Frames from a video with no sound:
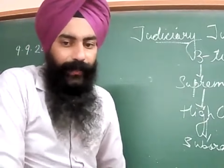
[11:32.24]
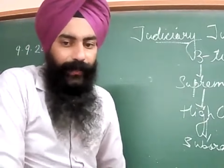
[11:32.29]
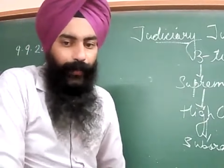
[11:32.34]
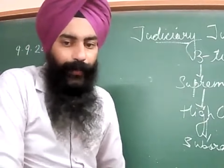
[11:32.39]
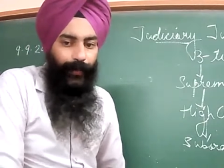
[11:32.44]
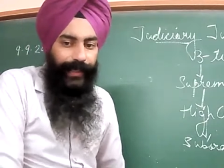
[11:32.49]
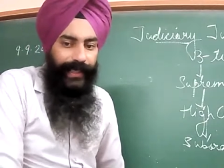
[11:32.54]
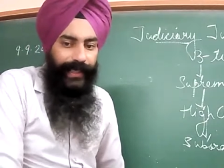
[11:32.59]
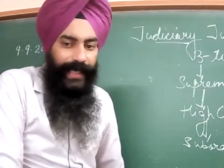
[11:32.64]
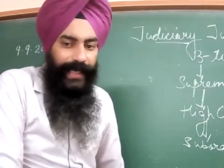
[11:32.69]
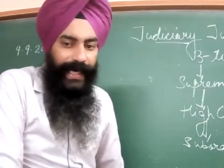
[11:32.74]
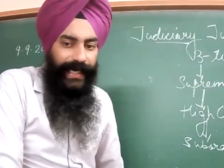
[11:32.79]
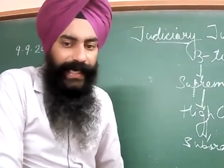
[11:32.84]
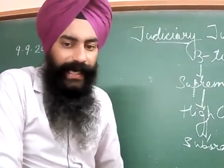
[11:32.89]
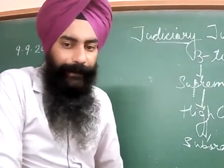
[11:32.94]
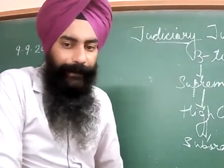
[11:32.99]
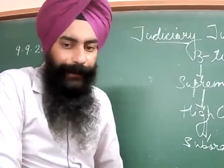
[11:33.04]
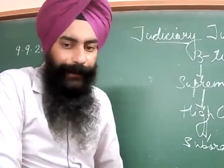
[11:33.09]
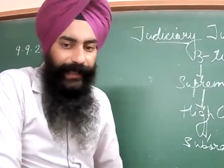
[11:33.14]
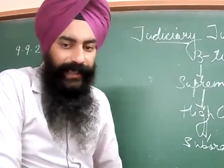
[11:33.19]
We can
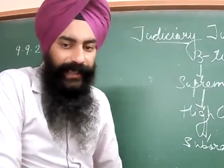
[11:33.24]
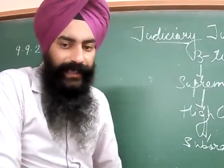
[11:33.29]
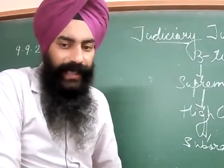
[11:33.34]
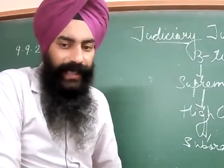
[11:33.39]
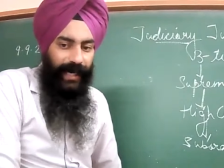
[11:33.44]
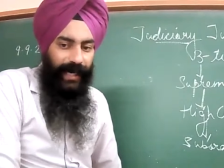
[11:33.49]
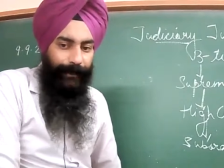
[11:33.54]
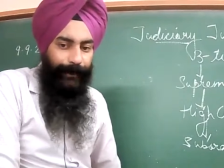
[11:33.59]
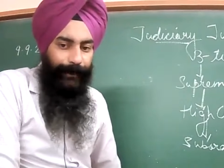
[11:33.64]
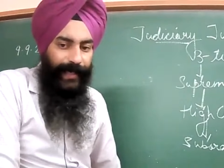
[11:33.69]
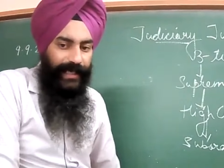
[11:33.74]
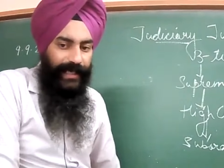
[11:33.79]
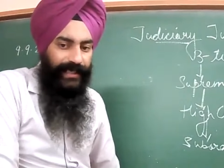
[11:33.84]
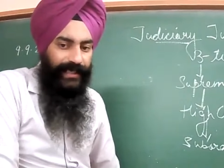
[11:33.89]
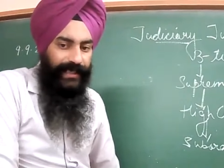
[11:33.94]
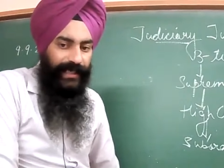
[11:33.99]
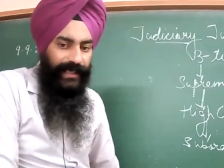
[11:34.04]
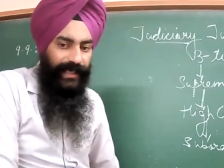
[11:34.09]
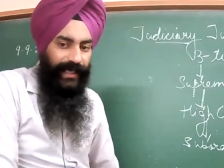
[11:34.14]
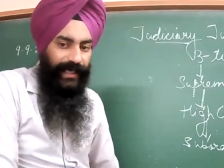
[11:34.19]
appeal. A
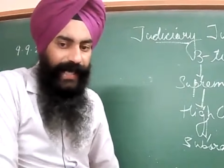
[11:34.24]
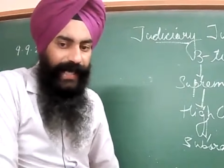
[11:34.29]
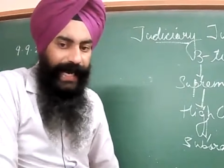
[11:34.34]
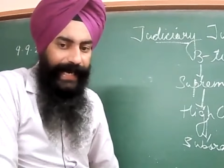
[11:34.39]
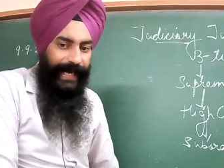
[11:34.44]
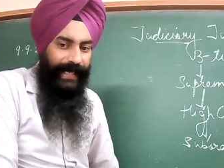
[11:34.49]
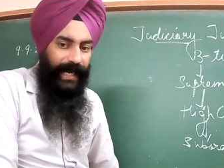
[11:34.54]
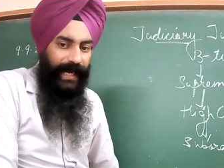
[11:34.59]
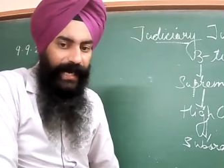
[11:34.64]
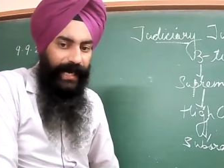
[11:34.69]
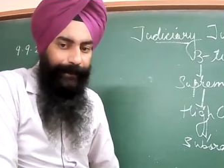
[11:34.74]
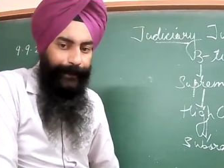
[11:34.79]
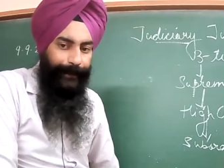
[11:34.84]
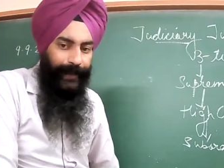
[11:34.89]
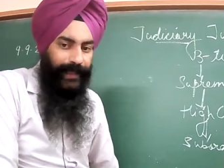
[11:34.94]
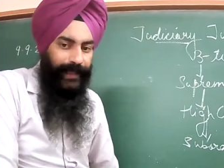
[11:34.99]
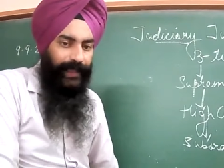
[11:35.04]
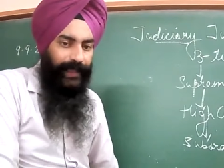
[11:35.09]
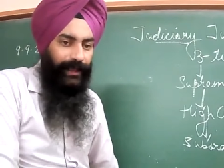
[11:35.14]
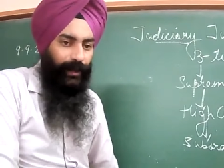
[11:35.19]
person can
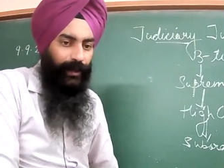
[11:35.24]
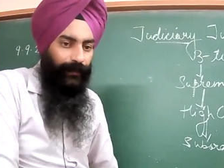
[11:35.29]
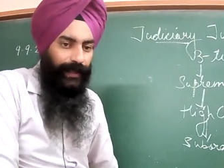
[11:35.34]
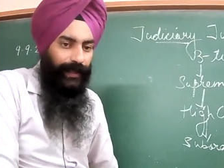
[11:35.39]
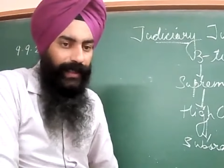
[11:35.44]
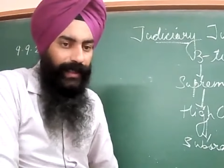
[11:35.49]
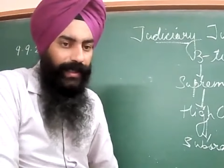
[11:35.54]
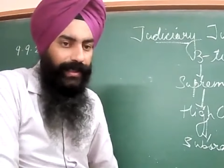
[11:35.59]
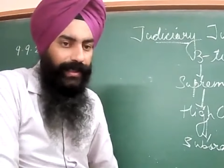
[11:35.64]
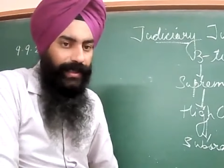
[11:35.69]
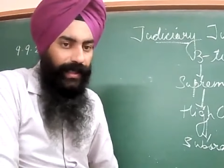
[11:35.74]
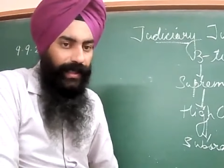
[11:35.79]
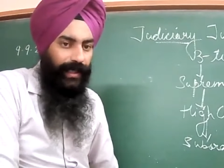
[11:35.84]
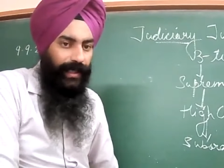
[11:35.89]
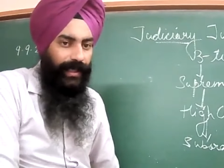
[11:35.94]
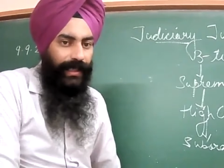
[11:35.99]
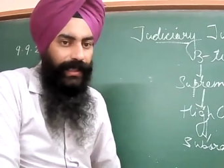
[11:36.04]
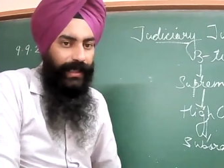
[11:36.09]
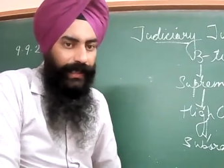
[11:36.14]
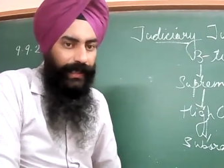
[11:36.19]
appeal towards
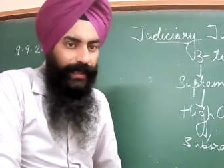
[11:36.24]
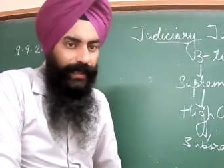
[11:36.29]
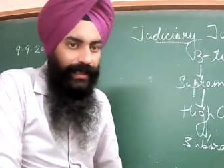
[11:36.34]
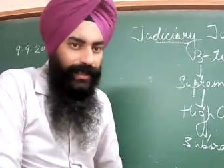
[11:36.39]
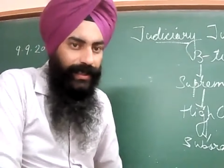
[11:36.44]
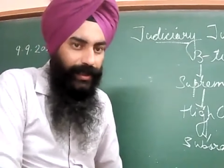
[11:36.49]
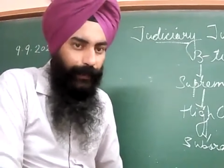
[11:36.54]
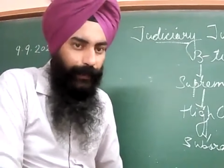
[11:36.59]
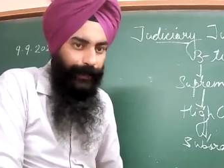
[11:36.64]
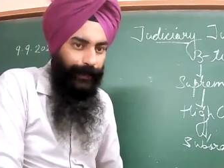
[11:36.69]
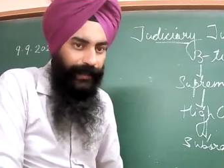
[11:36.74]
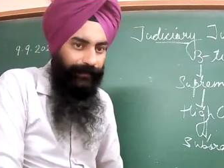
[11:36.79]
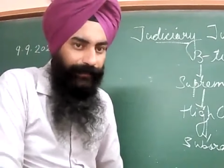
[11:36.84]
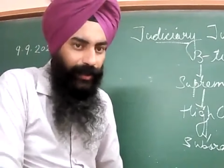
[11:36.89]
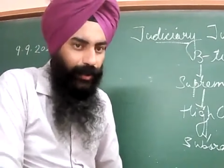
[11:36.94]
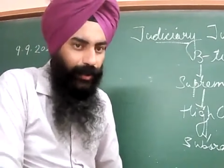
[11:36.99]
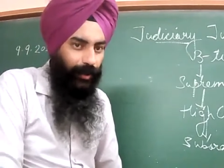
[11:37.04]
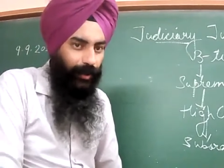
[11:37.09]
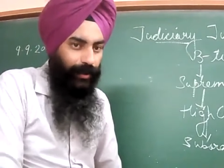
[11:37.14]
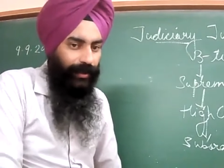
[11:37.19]
the Supreme
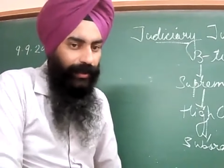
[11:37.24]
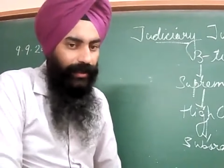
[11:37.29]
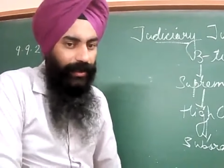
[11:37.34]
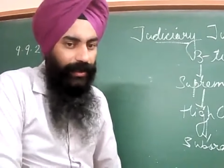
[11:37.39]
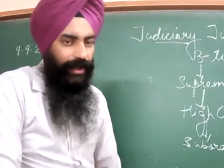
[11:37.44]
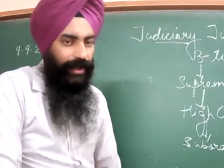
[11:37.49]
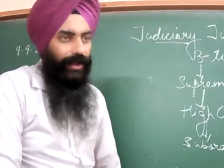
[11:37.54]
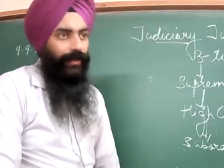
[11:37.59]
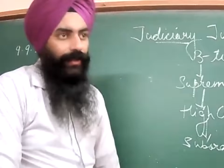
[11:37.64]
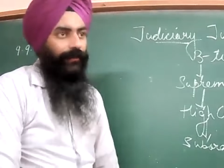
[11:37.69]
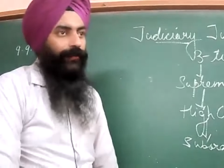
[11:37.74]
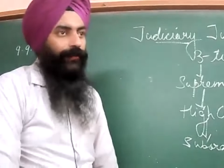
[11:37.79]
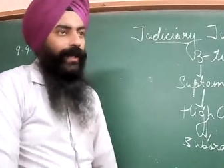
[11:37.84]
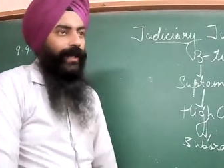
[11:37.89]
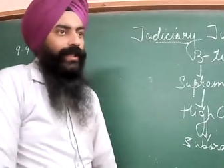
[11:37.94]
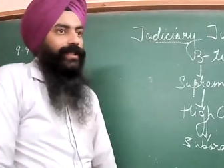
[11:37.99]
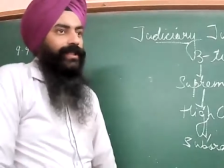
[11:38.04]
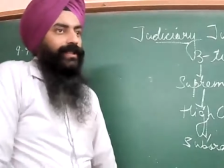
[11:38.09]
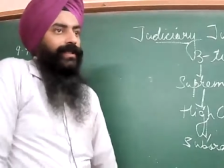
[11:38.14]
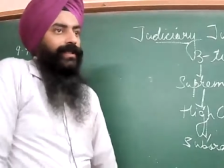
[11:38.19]
Court.
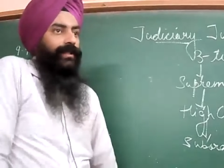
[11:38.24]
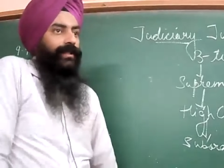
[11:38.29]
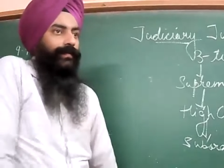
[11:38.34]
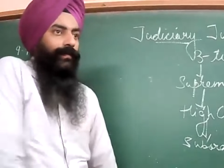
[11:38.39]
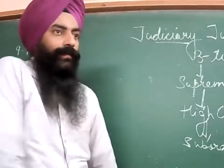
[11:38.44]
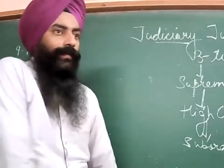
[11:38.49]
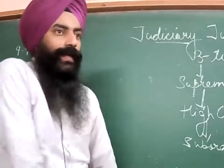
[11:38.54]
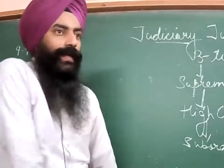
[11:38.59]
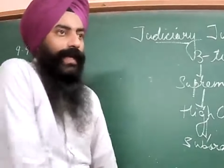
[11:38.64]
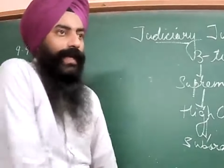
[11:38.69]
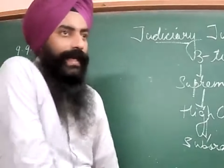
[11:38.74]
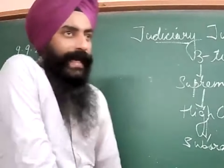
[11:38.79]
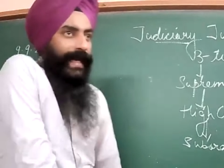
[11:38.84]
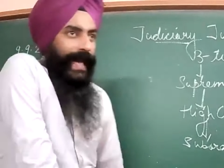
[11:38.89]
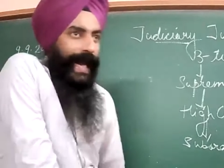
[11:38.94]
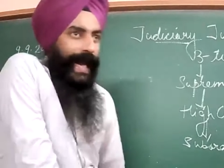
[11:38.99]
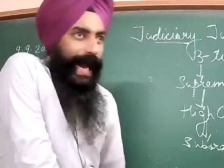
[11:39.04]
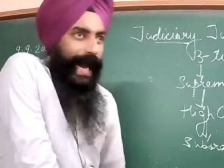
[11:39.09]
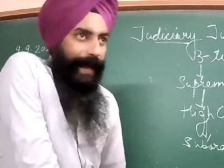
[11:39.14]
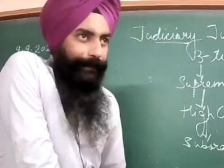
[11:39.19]
First,
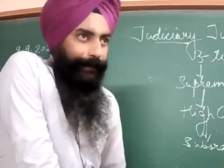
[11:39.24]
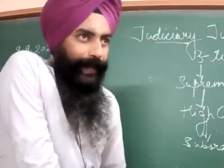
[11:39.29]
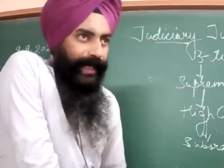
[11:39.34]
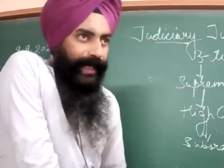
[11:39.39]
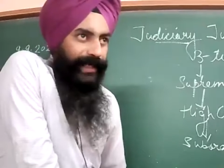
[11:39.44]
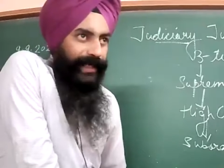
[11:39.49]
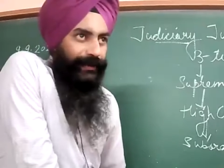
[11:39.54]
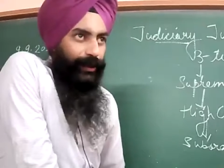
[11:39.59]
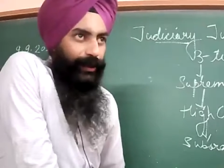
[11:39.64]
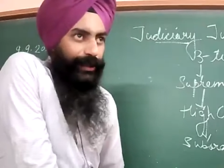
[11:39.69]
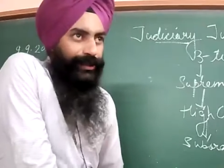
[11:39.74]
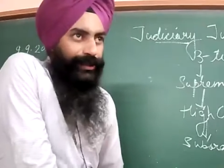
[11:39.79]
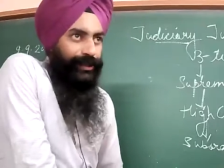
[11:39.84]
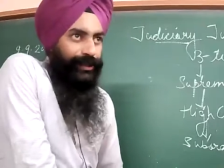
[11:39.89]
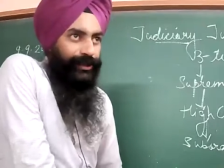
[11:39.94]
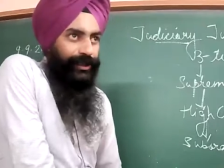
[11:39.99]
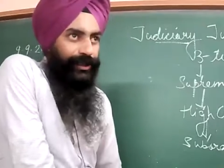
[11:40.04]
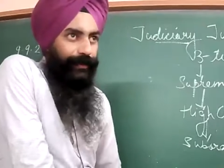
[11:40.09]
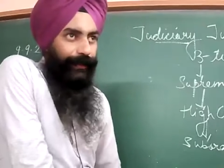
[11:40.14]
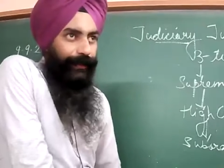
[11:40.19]
appellate
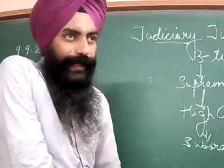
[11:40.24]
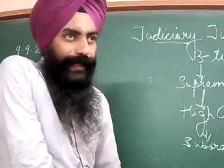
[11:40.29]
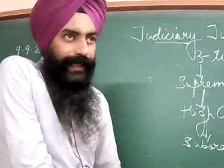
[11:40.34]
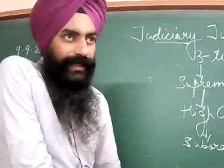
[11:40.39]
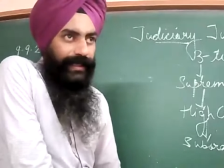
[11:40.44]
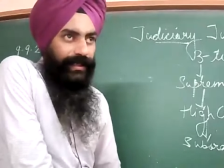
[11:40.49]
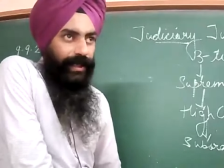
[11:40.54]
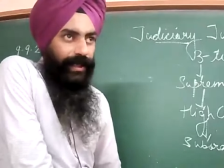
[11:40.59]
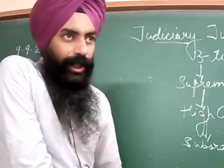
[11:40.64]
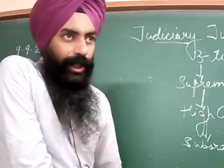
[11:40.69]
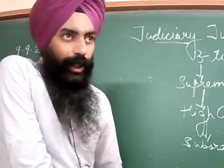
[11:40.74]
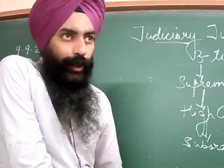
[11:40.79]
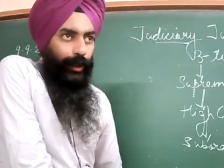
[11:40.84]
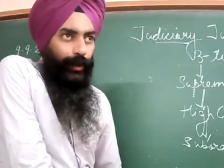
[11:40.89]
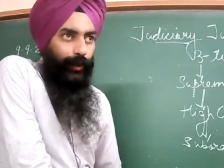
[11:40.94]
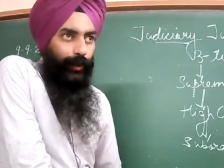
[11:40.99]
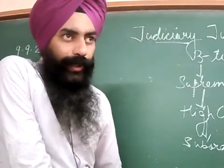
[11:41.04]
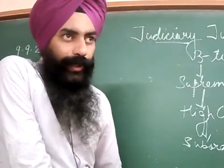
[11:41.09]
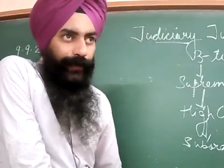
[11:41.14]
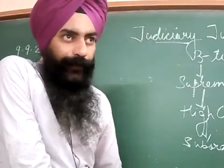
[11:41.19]
jurisdiction means
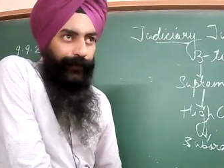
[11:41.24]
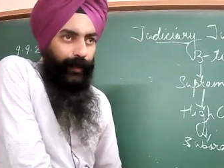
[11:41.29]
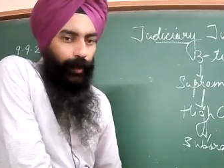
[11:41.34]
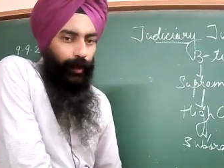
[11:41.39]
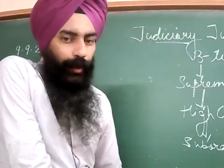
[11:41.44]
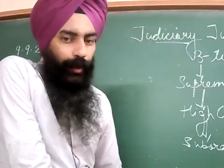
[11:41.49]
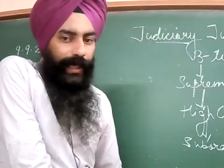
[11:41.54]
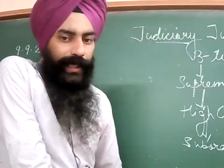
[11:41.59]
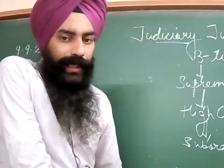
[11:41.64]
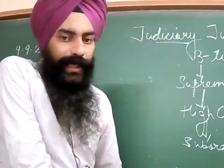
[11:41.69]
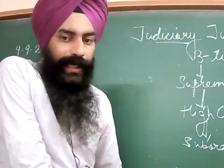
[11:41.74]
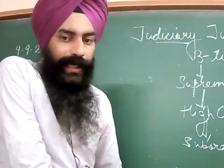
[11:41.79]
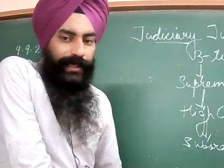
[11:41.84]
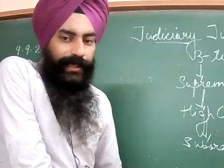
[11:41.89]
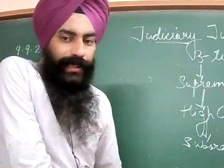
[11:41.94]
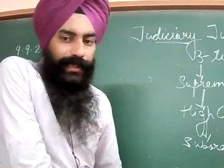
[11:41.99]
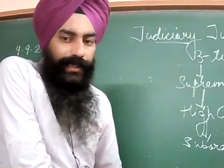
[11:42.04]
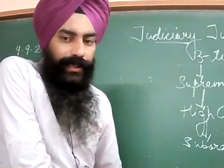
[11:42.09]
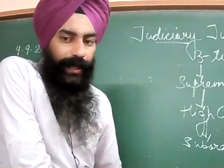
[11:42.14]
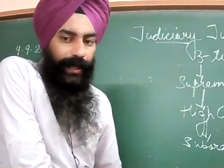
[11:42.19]
to review the
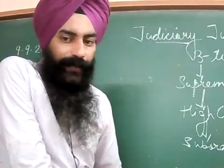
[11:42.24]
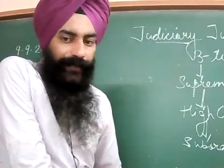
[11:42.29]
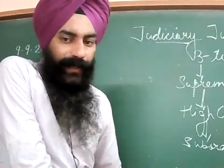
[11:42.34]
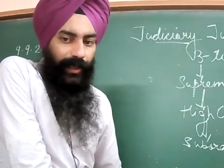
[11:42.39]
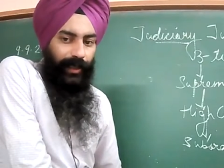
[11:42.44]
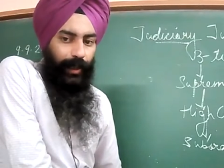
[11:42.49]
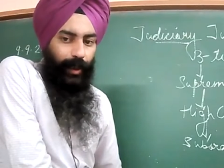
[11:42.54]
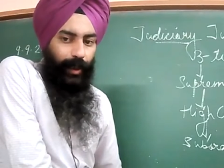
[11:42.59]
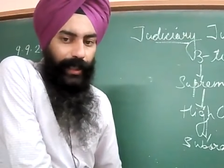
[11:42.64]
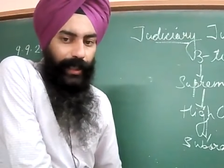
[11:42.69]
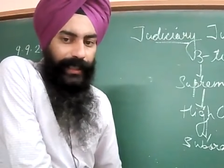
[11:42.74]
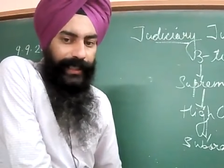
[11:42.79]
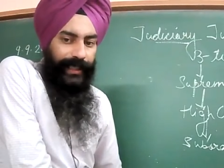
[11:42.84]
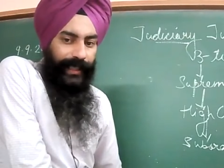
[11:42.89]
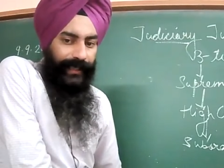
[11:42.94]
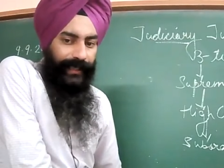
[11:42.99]
cases of a lower